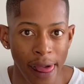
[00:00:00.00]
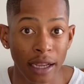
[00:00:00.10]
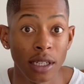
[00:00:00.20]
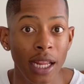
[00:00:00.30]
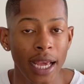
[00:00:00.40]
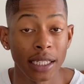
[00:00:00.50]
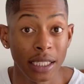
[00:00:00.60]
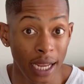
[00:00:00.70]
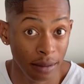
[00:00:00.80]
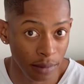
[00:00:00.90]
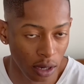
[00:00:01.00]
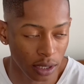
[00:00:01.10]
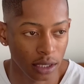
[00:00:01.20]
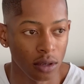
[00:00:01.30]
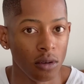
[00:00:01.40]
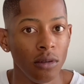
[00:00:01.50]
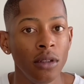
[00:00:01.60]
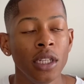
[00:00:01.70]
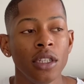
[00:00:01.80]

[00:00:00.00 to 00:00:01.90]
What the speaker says: I actually had 10 million as a goal.